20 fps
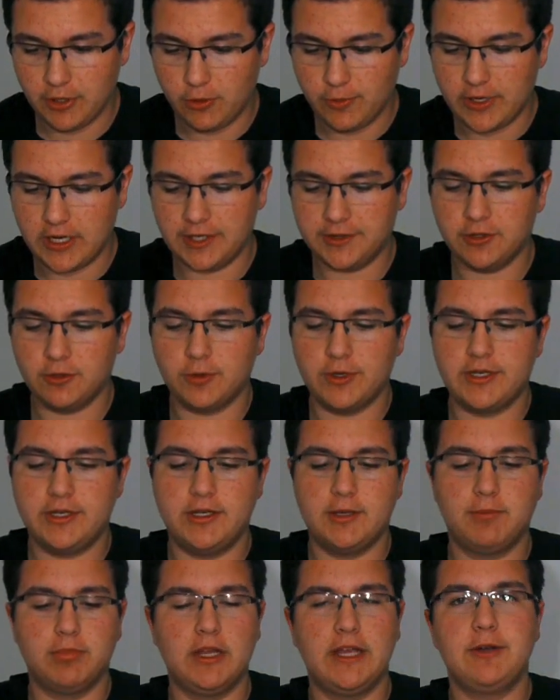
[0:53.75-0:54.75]
Oh, we got
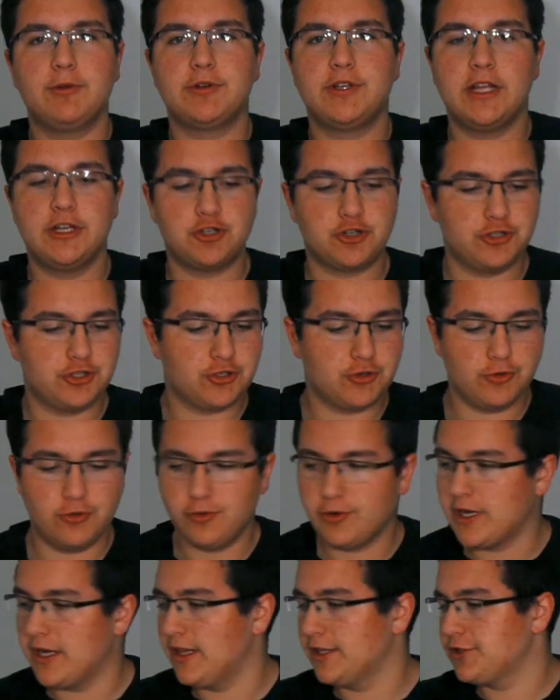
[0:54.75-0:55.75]
the blade retention screw.
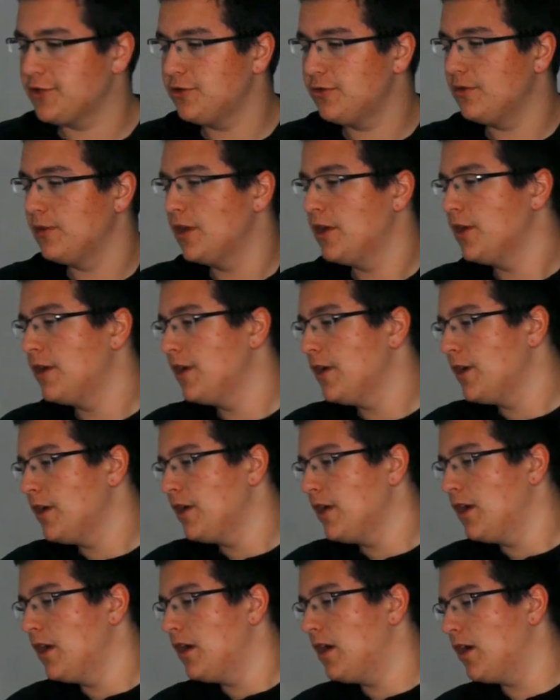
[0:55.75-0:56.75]
Okay, that's cool.
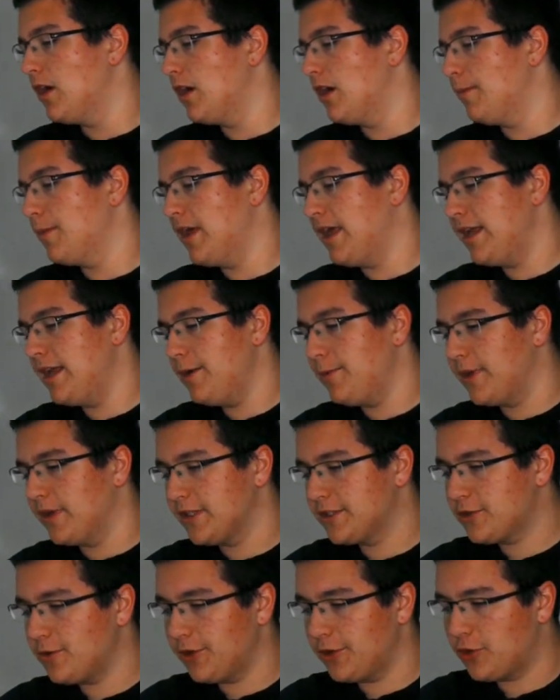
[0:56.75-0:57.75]
Anyway,
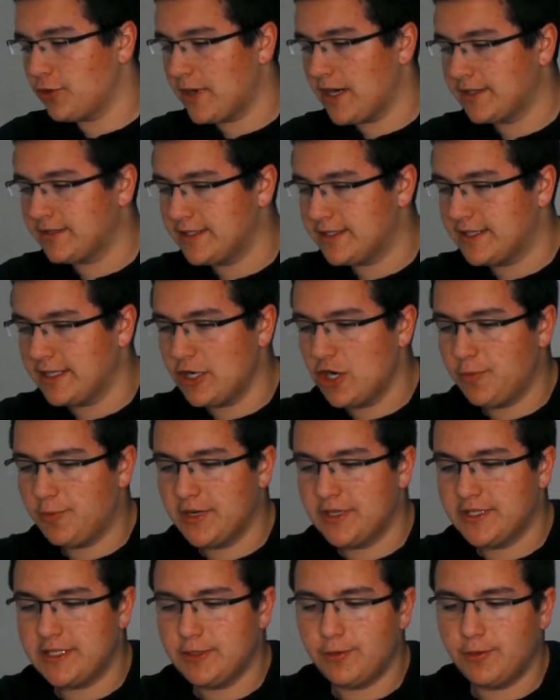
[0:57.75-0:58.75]
let's go ahead and crack this thing open
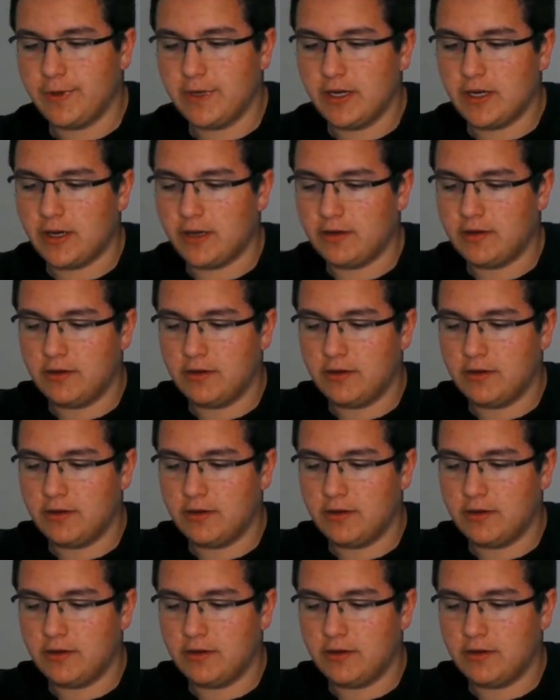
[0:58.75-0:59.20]
and see what we got.